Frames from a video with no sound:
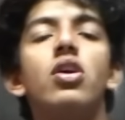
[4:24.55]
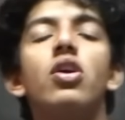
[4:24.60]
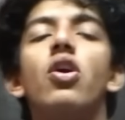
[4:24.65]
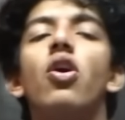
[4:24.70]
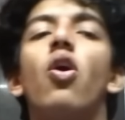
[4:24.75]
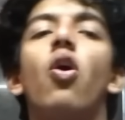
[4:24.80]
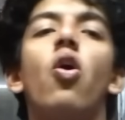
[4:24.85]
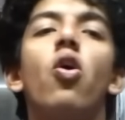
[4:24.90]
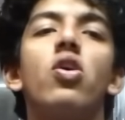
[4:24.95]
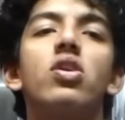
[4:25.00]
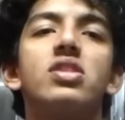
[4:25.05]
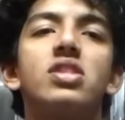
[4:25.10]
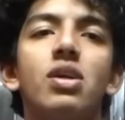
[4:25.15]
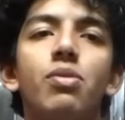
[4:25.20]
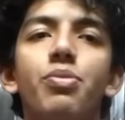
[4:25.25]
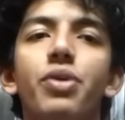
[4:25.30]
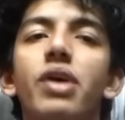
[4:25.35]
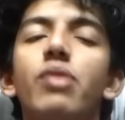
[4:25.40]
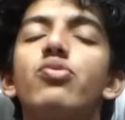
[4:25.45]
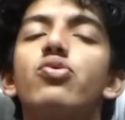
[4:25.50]
or
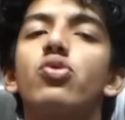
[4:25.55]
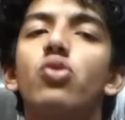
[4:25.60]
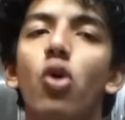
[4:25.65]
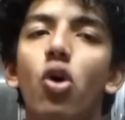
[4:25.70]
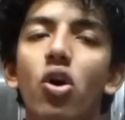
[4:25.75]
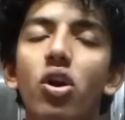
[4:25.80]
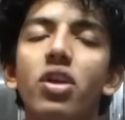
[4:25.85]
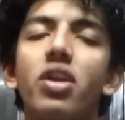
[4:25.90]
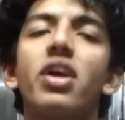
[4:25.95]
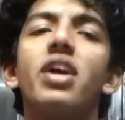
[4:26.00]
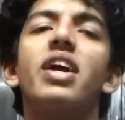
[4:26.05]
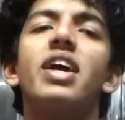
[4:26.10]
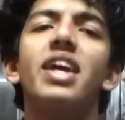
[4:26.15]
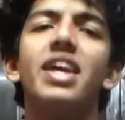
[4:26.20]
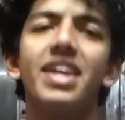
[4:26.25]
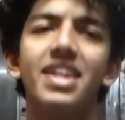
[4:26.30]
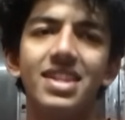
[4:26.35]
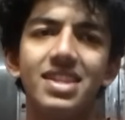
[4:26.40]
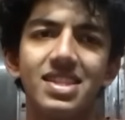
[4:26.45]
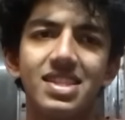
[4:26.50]
sometimes not
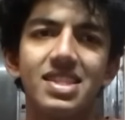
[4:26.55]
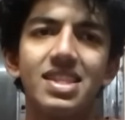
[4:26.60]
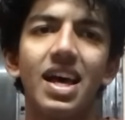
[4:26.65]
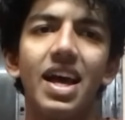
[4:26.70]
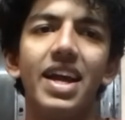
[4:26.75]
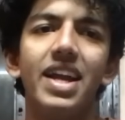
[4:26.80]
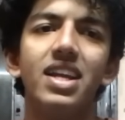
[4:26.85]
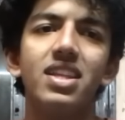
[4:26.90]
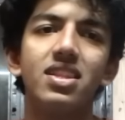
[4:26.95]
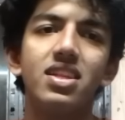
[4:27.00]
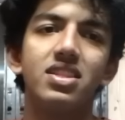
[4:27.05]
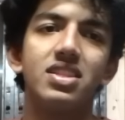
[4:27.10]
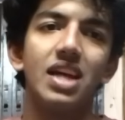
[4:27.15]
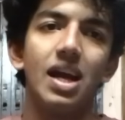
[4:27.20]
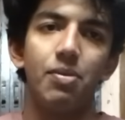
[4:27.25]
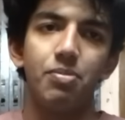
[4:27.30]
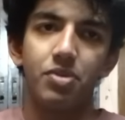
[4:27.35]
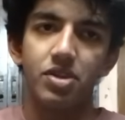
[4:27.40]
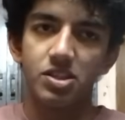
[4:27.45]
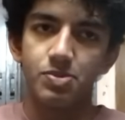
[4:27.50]
inside the
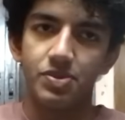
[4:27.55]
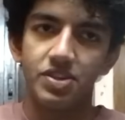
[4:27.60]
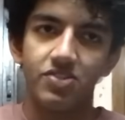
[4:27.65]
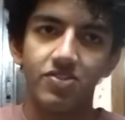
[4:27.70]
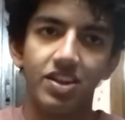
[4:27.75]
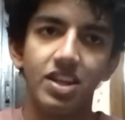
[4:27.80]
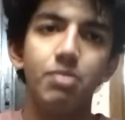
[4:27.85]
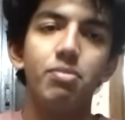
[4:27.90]
chapter specifically,